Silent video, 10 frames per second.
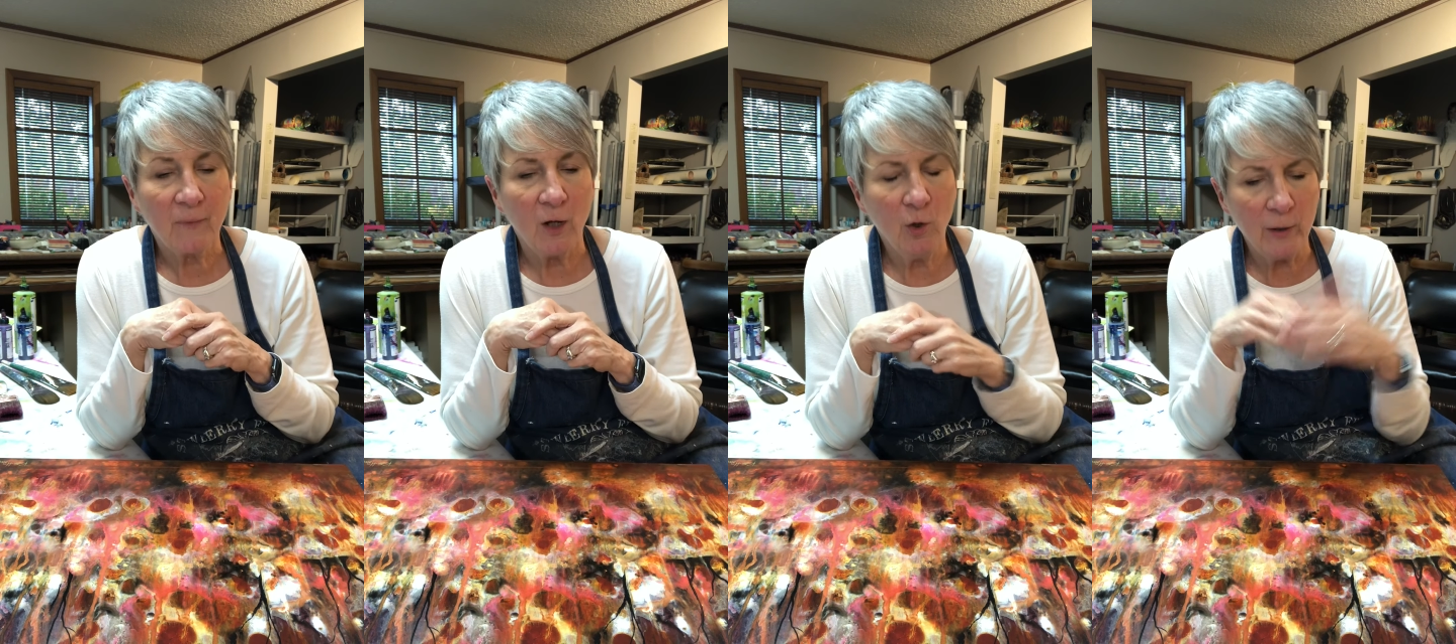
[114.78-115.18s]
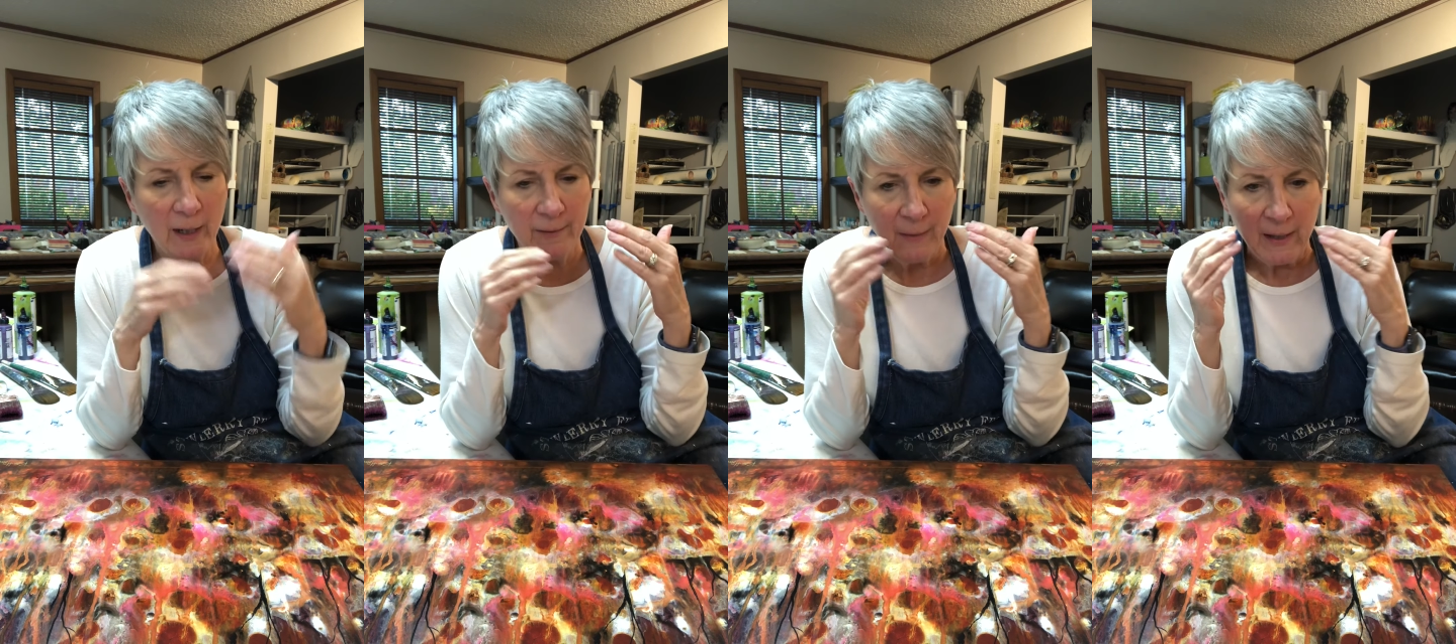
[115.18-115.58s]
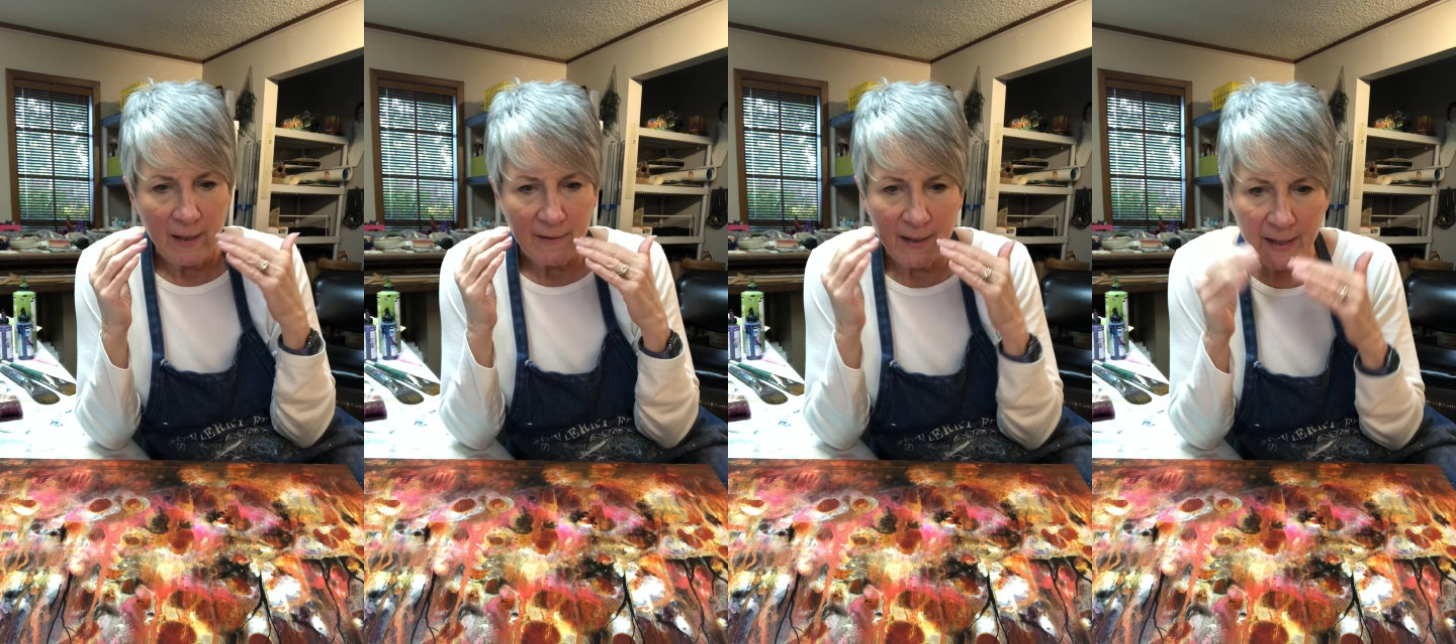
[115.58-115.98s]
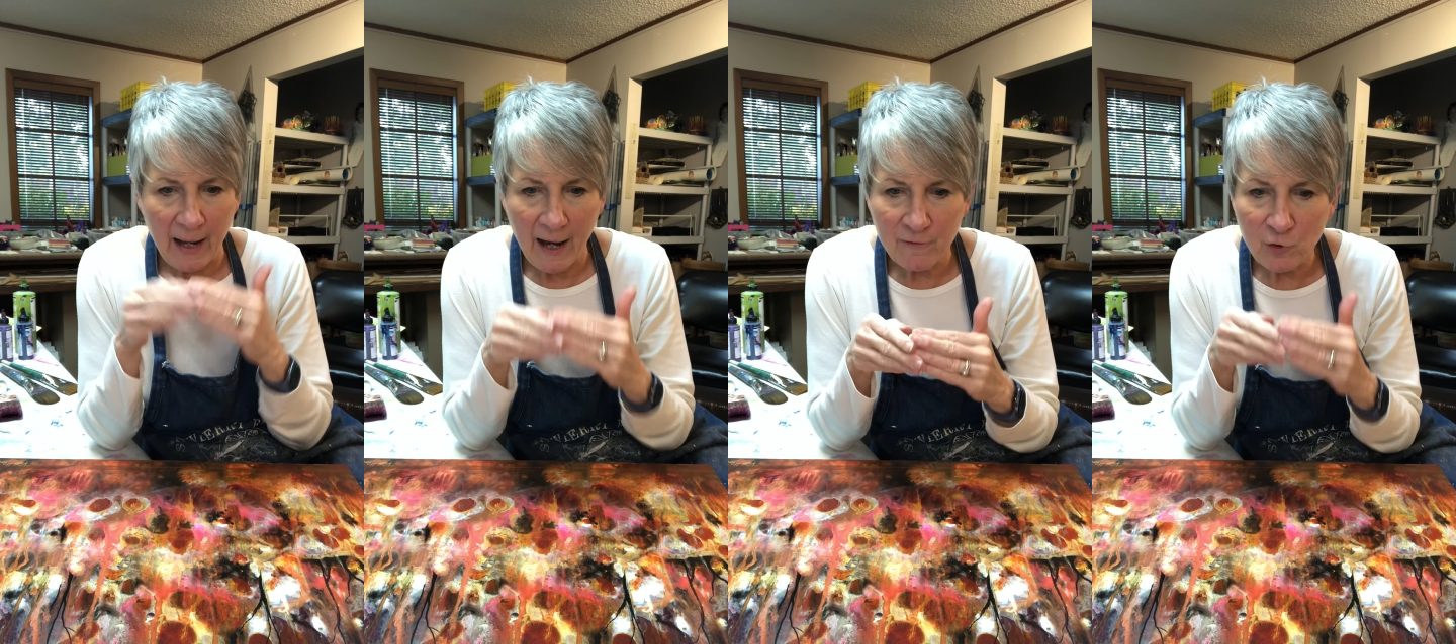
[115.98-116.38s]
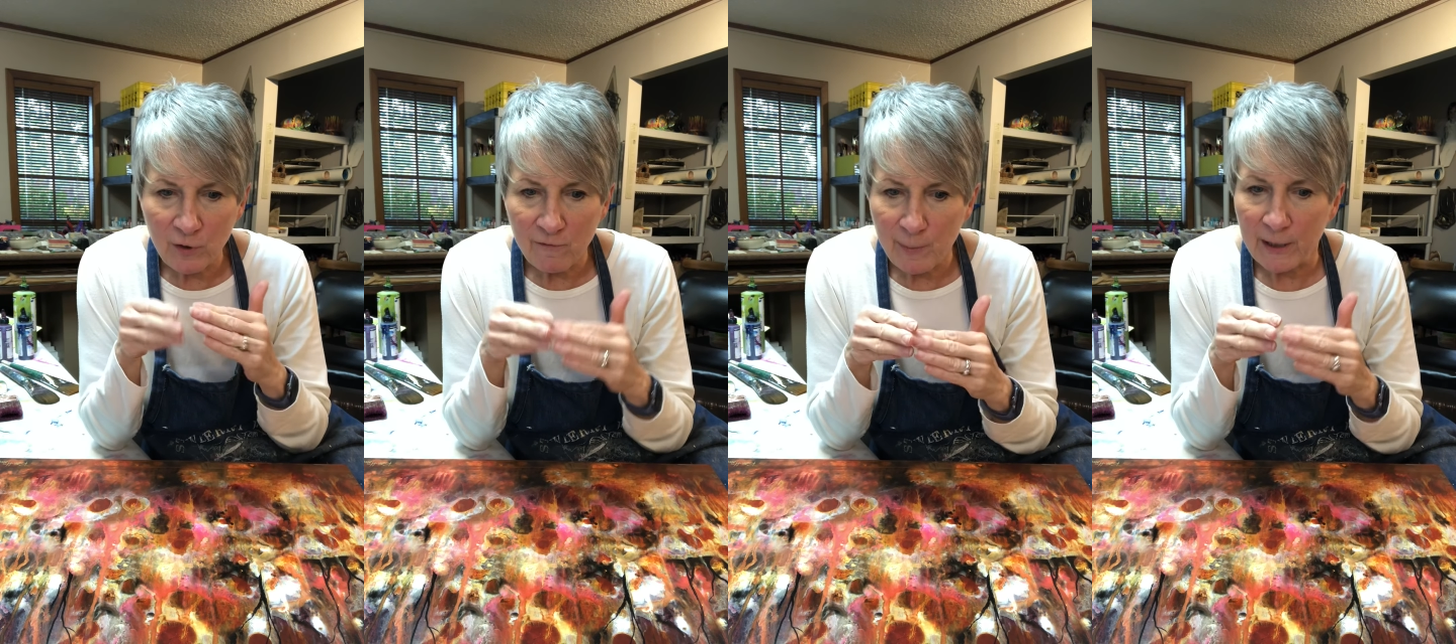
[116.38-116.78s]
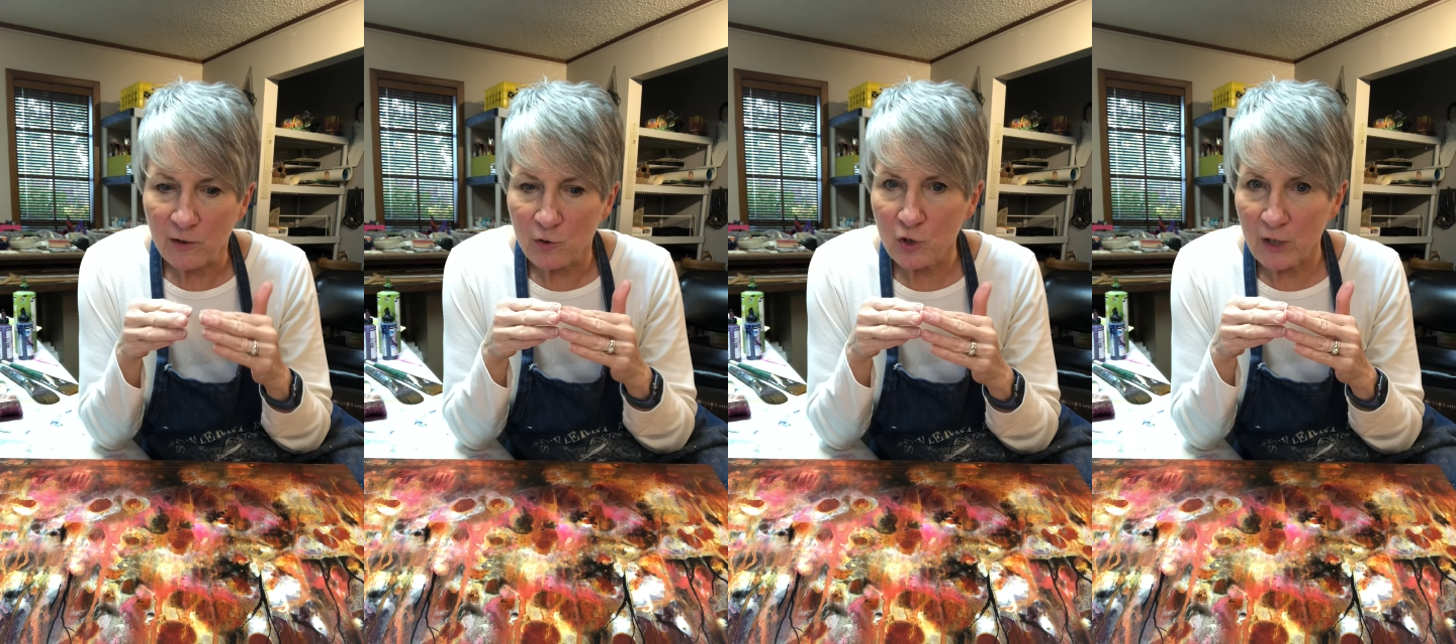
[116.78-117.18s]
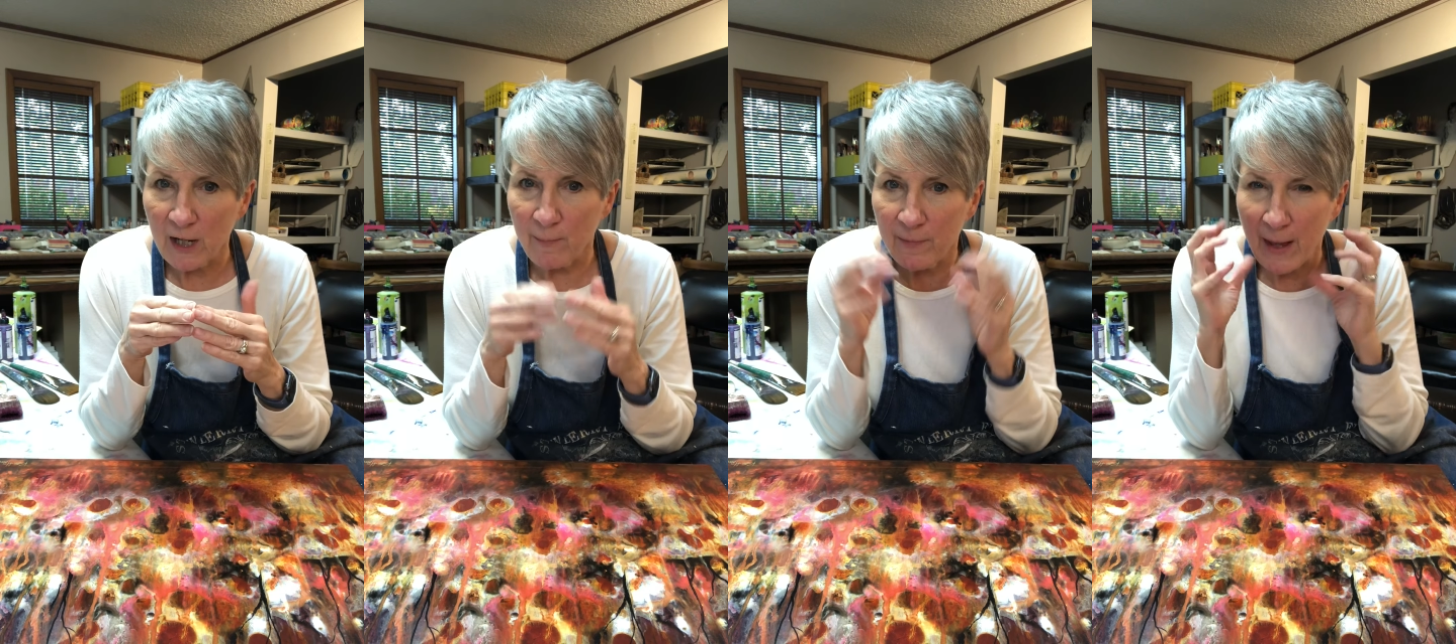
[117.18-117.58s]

Okay, then after they've picked their shape,